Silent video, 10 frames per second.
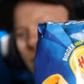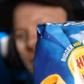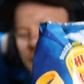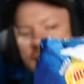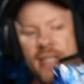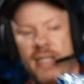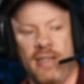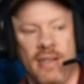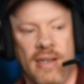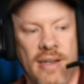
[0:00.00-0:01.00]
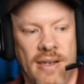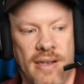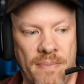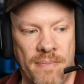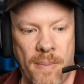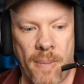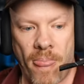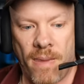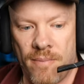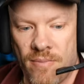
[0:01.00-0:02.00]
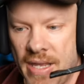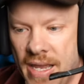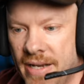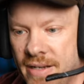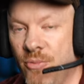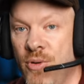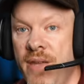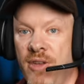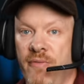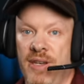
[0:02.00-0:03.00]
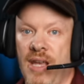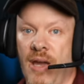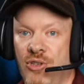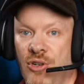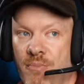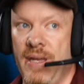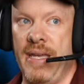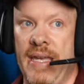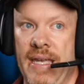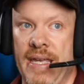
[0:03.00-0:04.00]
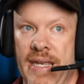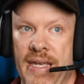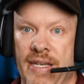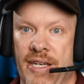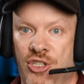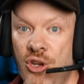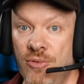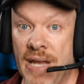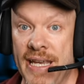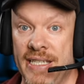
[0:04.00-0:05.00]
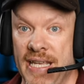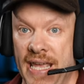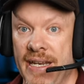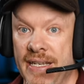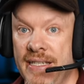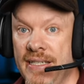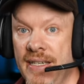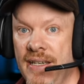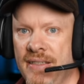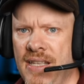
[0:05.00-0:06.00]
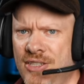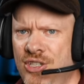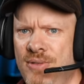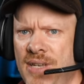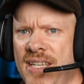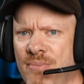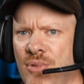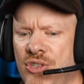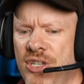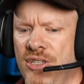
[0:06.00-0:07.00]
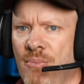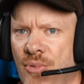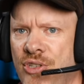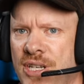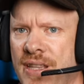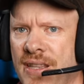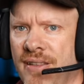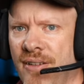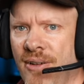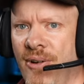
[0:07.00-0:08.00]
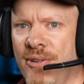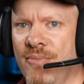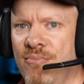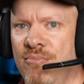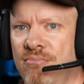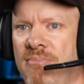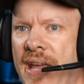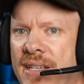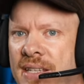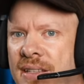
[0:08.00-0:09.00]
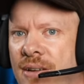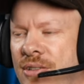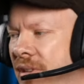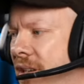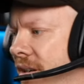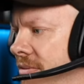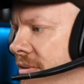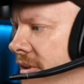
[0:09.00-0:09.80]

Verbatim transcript: I'm editing. And the review video took me uh, two days to edit, so that's two days of munchies on munching on editing those videos.